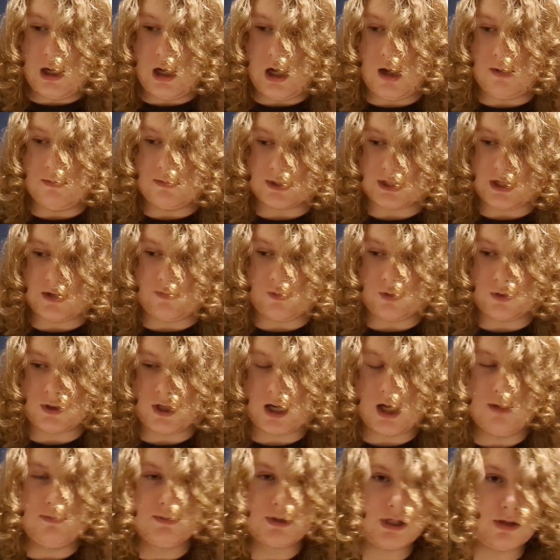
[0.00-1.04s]
several
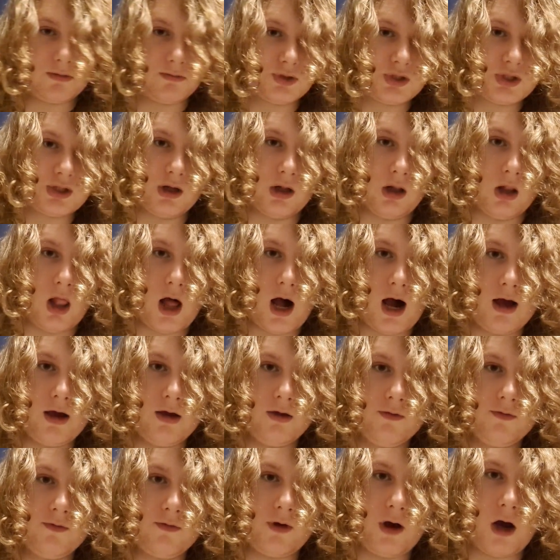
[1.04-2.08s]
times, and I'm still alive.
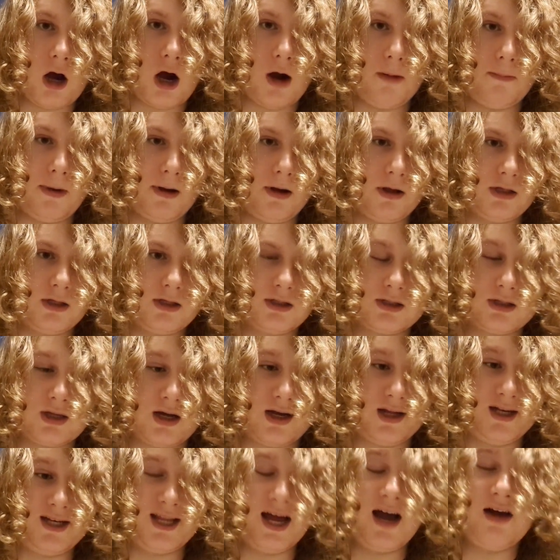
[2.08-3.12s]
I
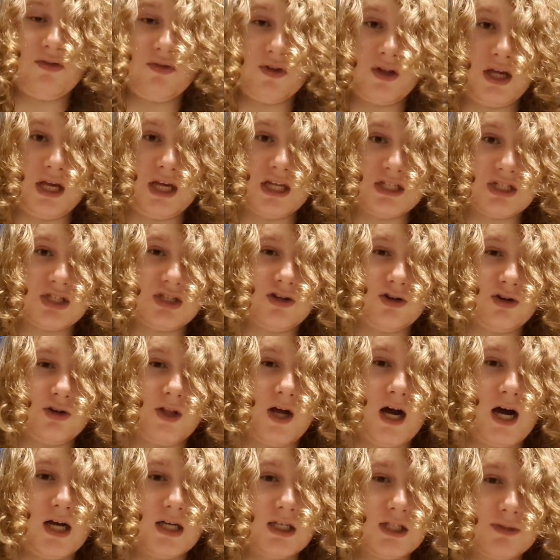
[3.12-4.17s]
definitely consider
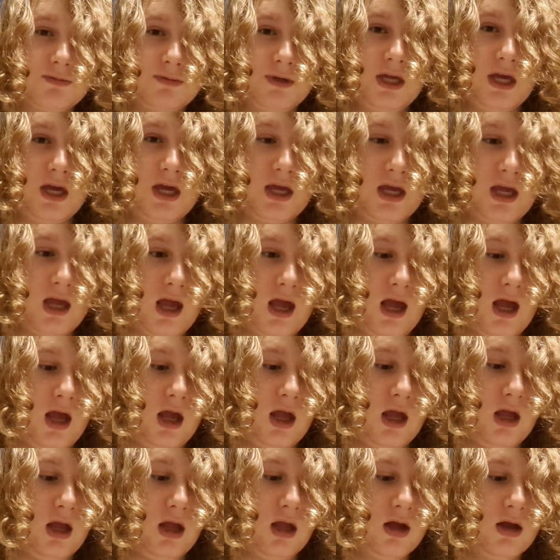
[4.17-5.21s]
that as being
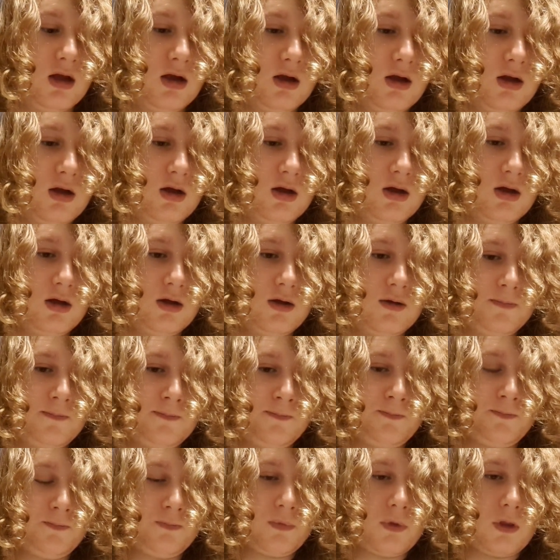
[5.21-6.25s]
a,
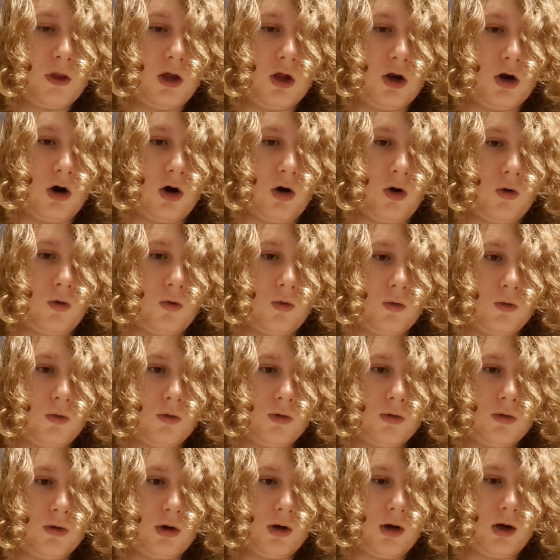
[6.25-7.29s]
you know,
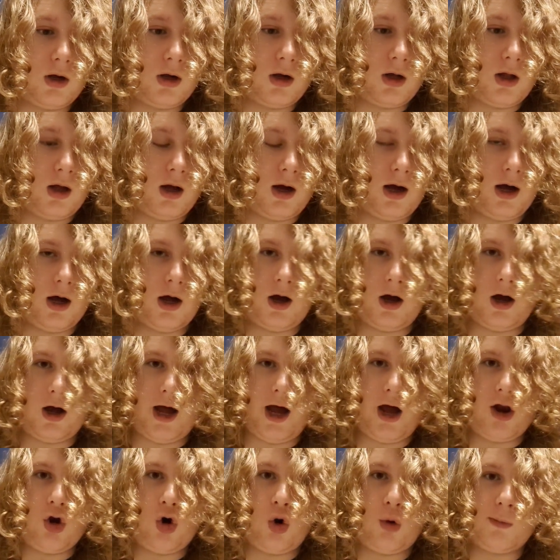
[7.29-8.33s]
an
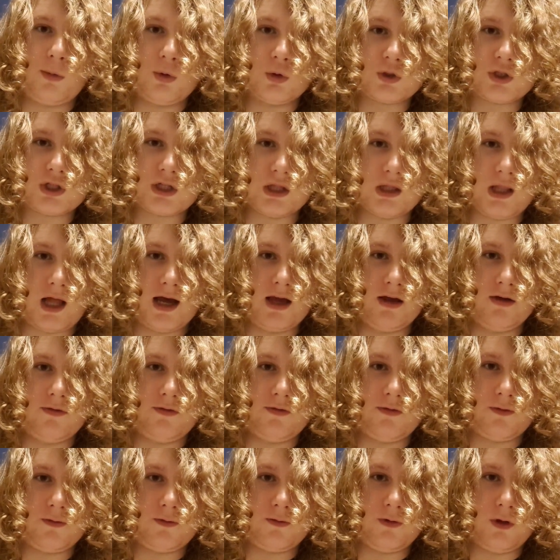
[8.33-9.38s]
almost
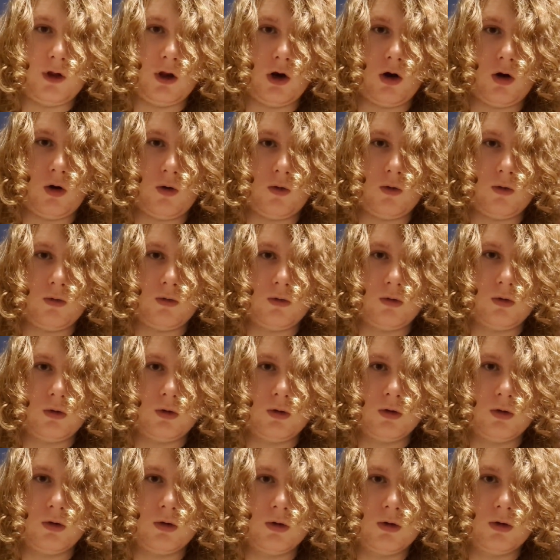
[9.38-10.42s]
life, you know,
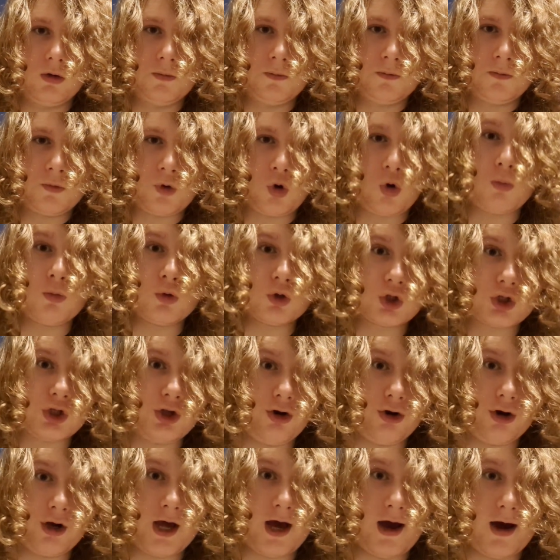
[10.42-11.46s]
almost near
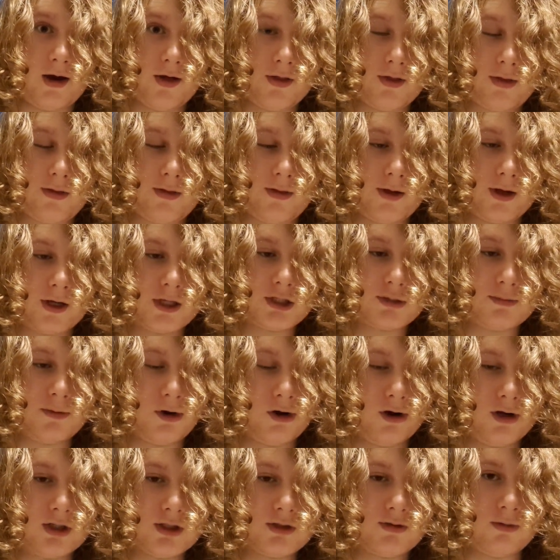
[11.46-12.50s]
death
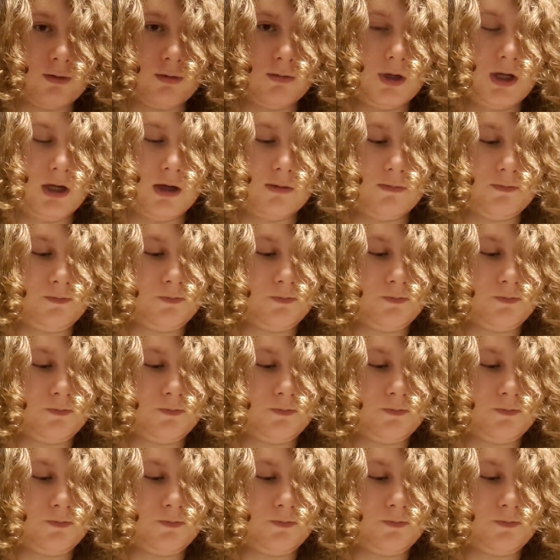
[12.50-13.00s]
experience for me.